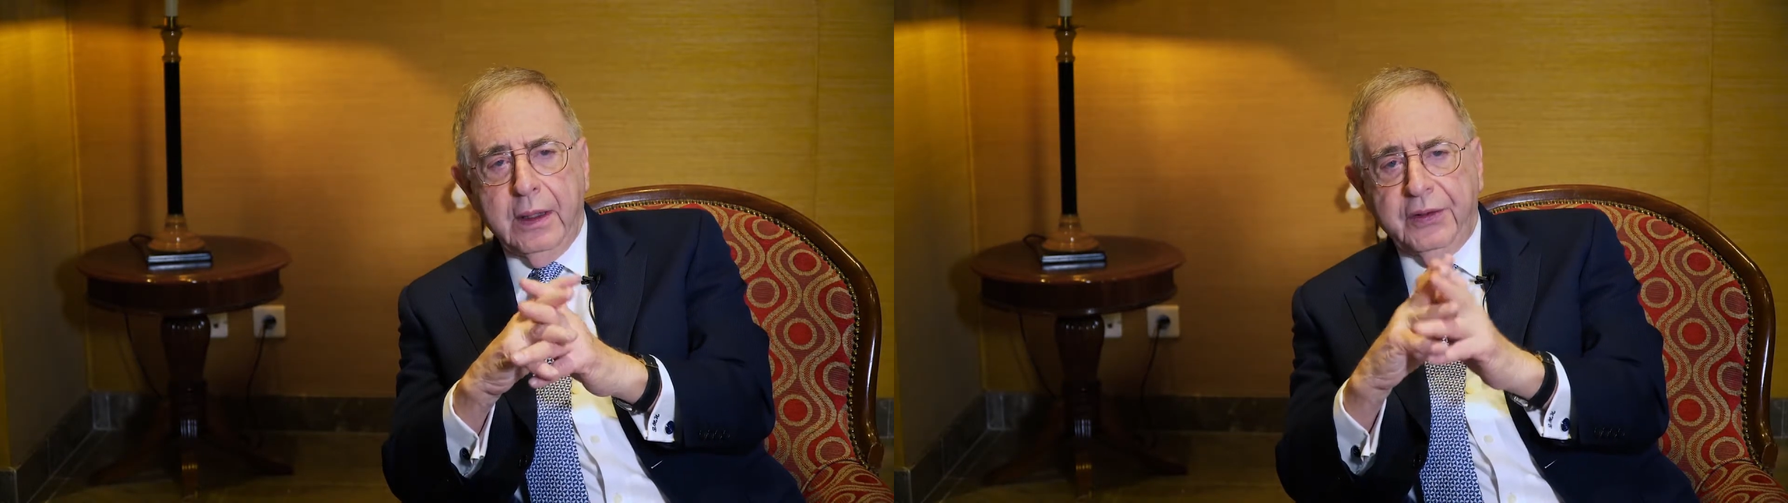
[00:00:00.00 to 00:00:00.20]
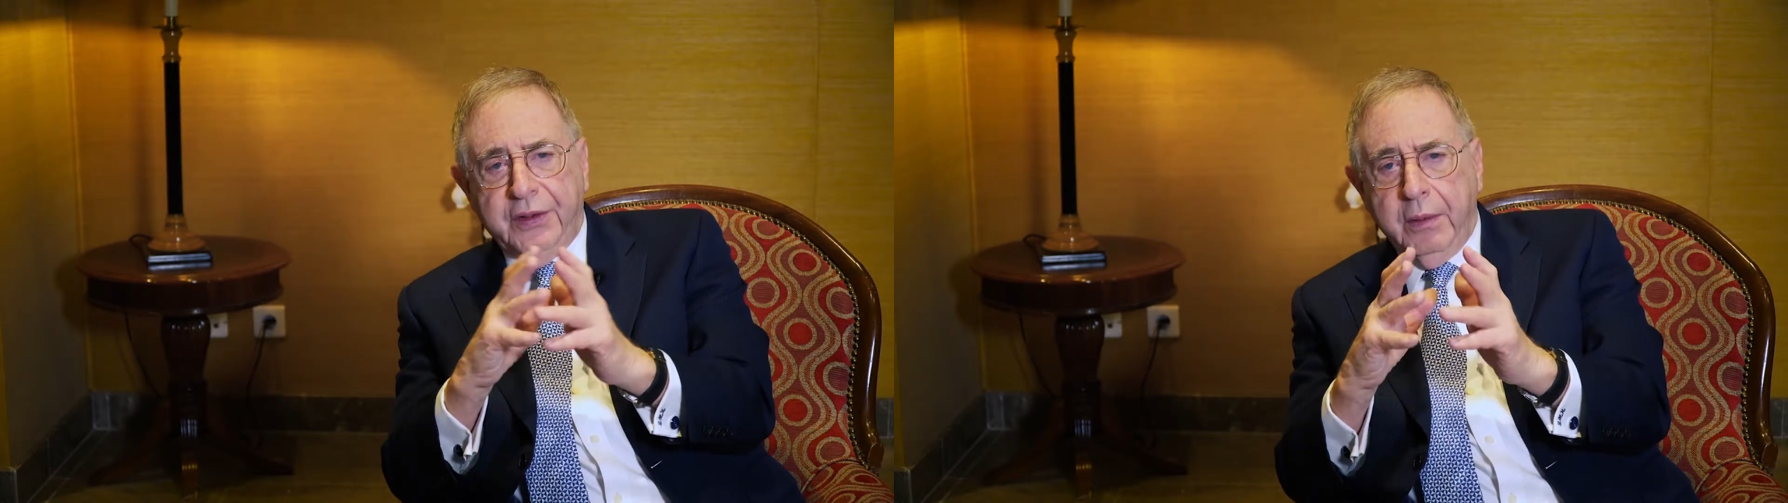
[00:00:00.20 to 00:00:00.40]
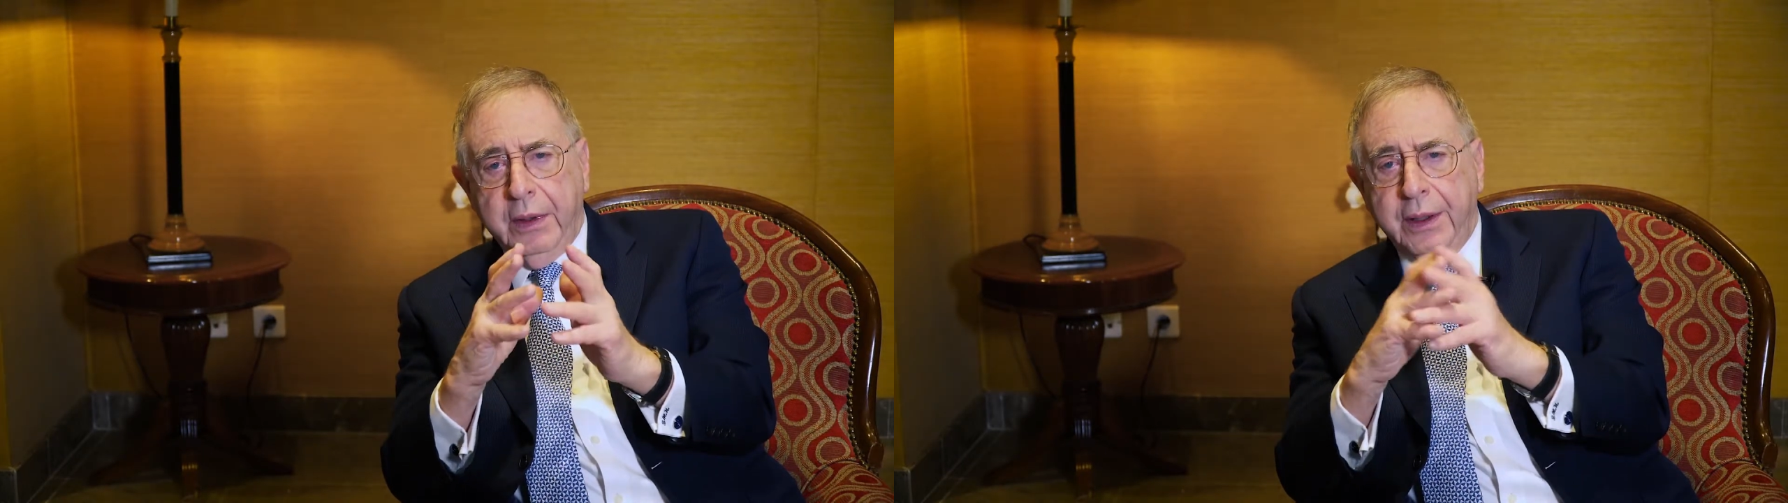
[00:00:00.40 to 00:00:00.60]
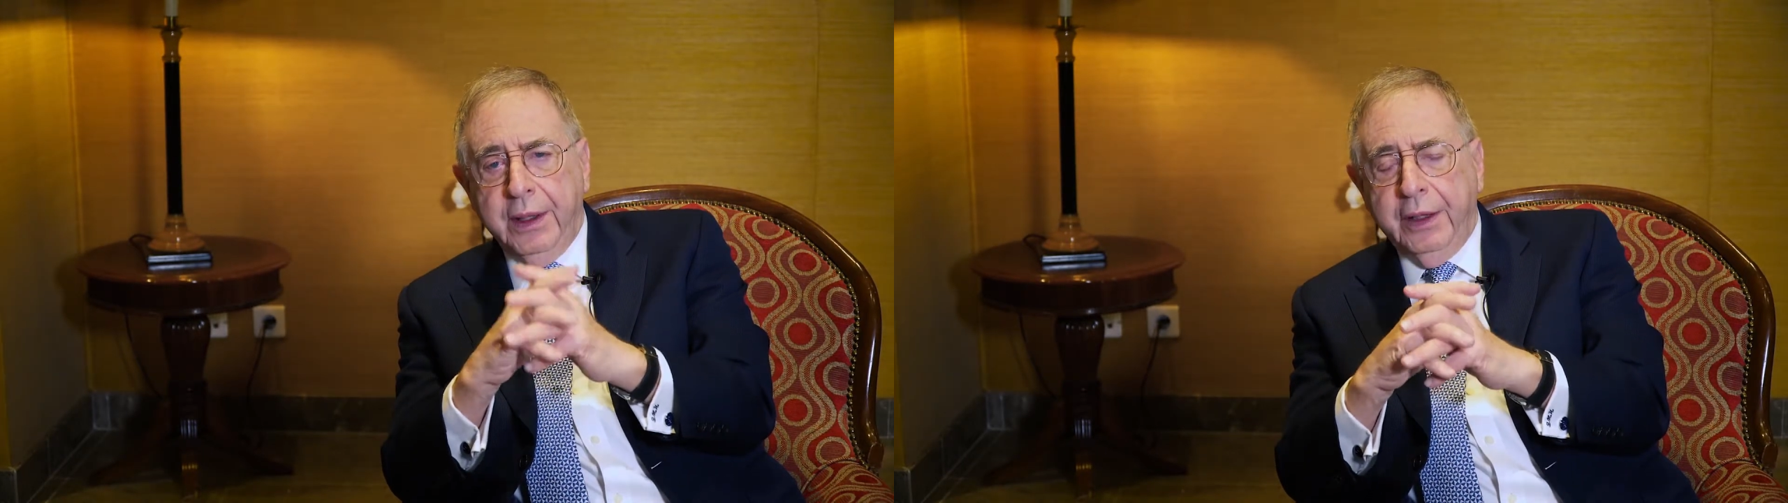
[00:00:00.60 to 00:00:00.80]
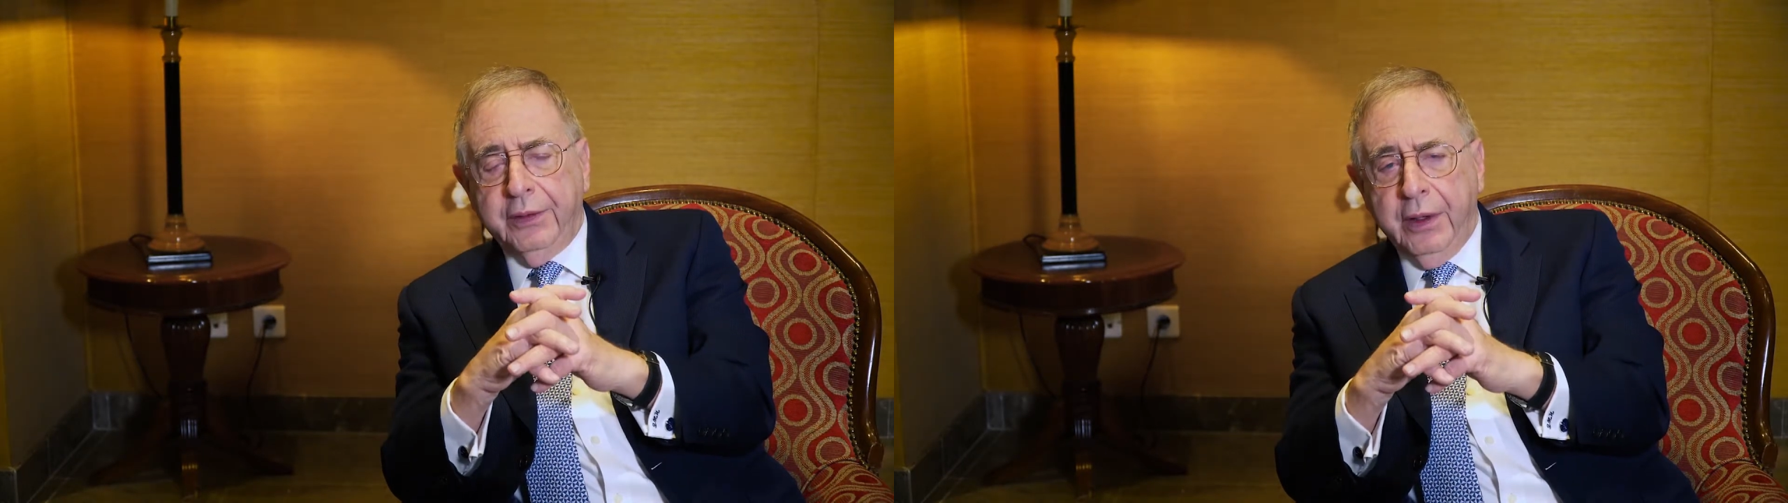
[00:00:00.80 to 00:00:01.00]
Similarly,
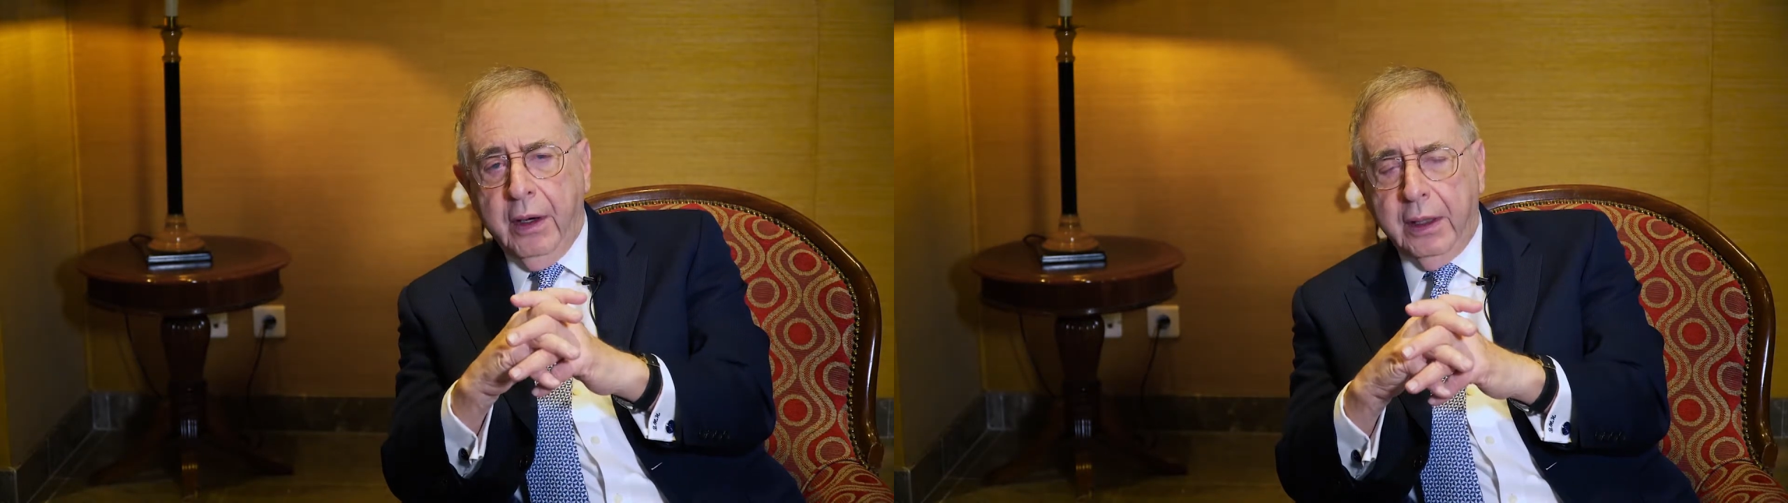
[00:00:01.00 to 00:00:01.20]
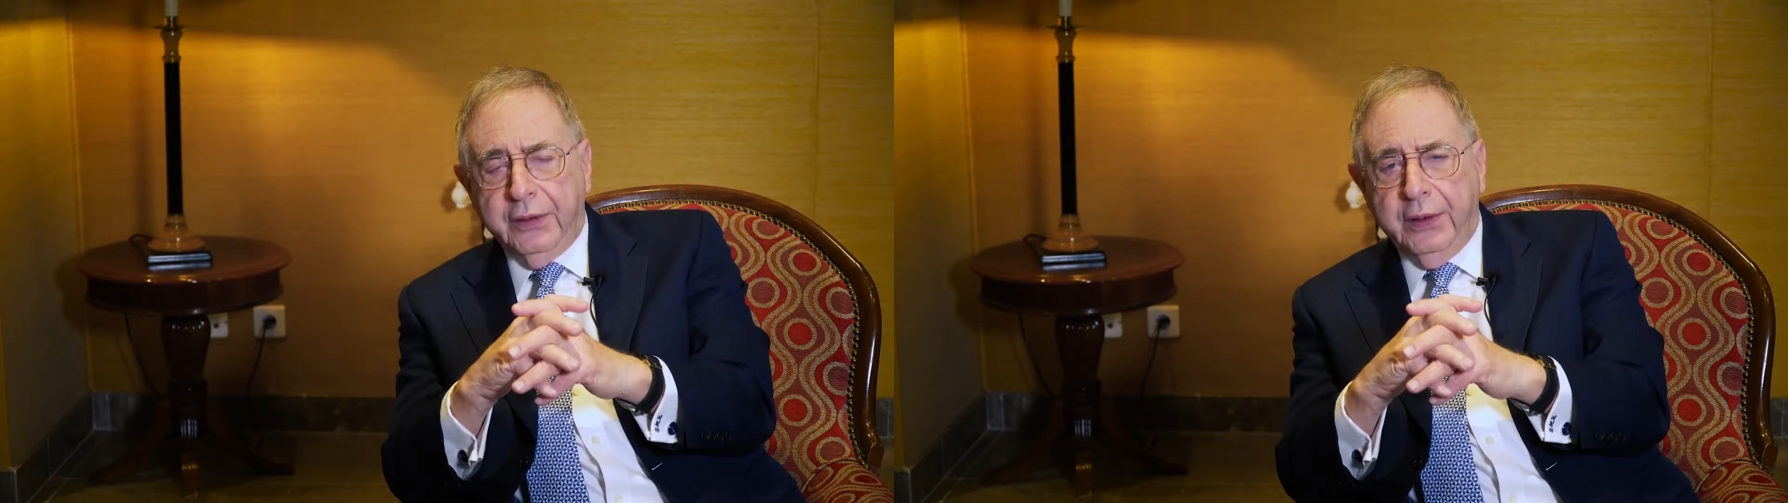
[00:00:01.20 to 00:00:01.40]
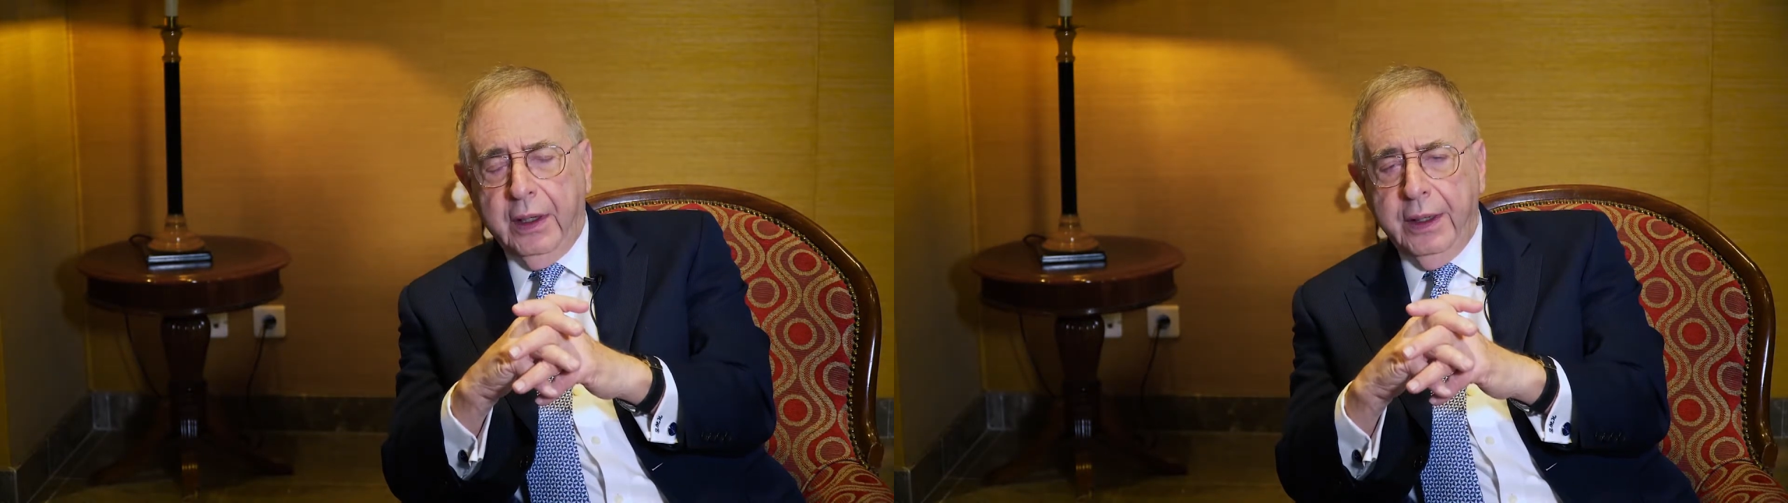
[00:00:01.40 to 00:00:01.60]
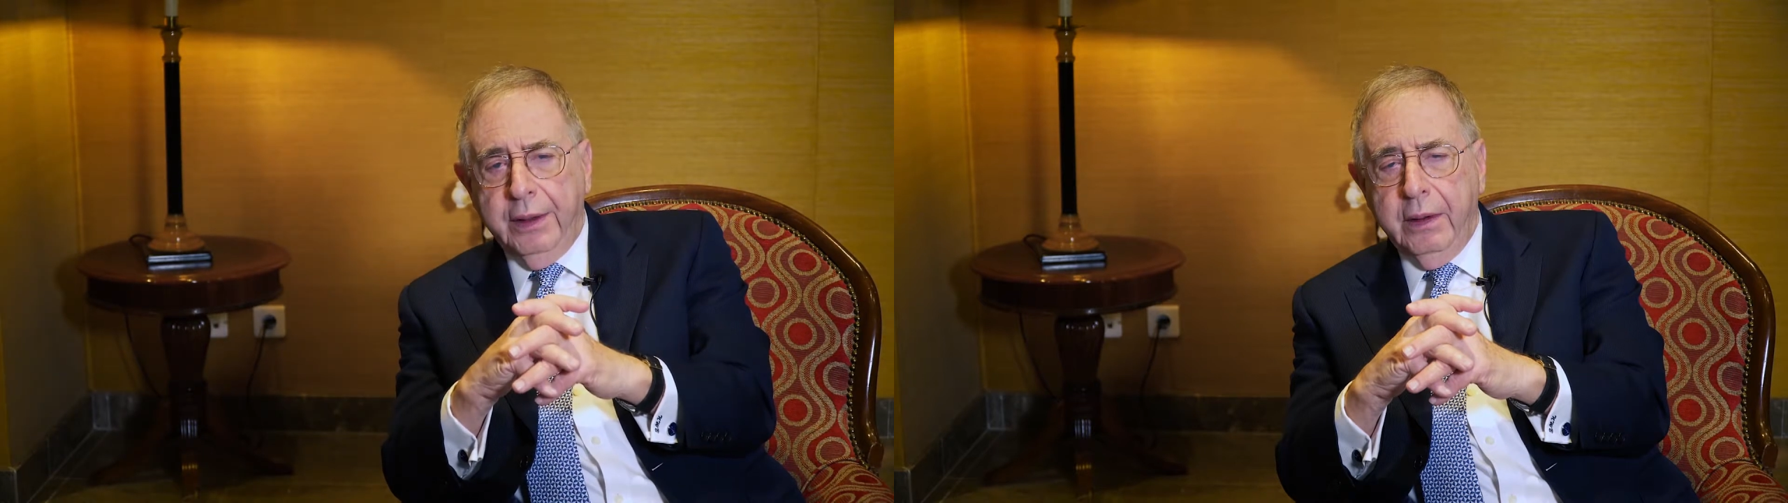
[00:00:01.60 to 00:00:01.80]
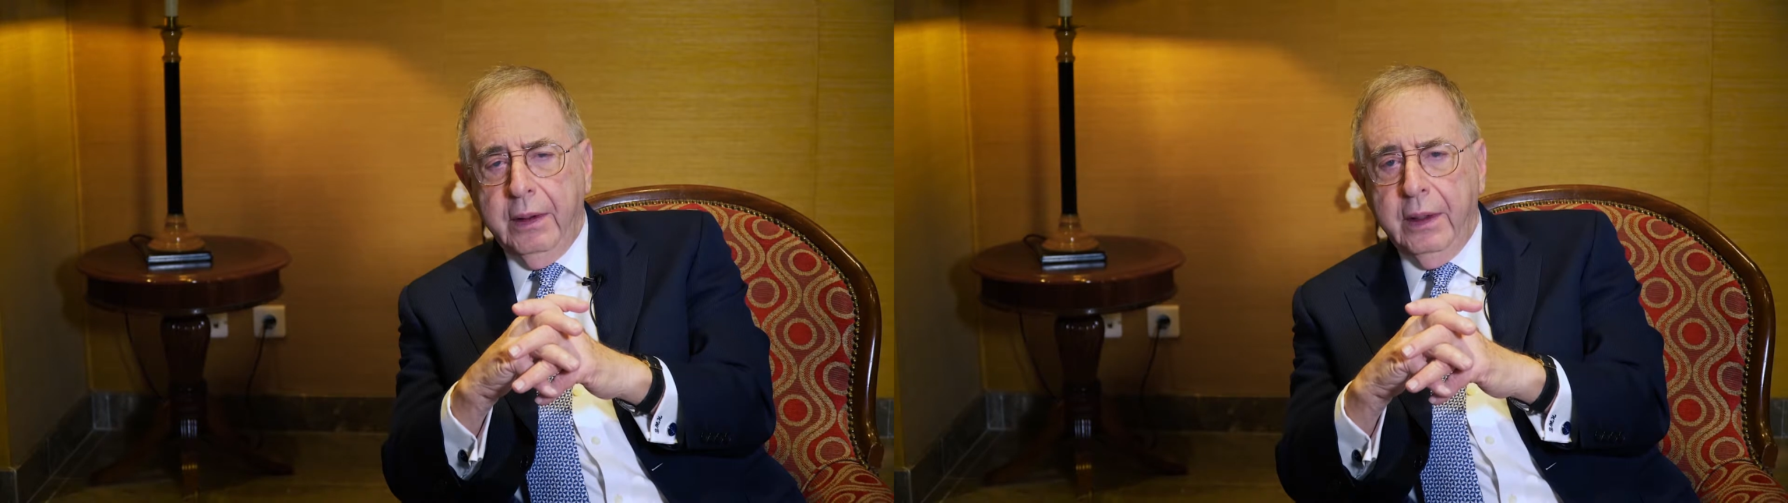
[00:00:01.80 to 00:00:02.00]
nitrogen oxide